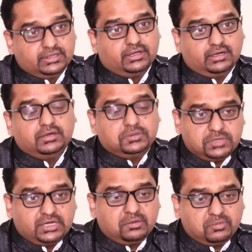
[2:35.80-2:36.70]

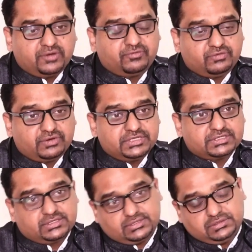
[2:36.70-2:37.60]
Number of
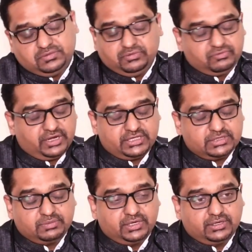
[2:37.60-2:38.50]
reasons very
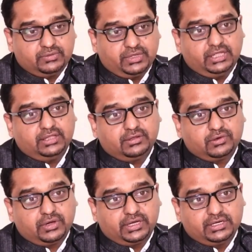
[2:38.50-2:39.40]
similar to any other
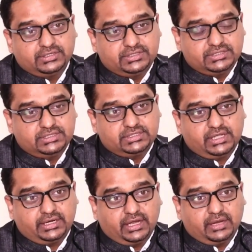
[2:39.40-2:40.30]
chronic disease
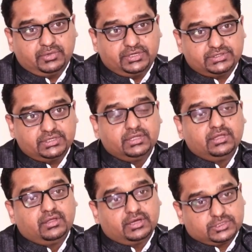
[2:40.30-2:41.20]
like diabetes,
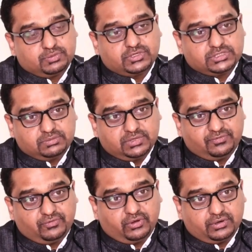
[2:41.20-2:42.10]
responsible
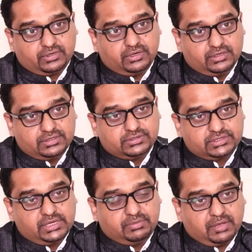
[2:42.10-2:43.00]
for
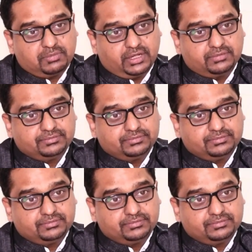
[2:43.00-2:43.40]
sleep apnea.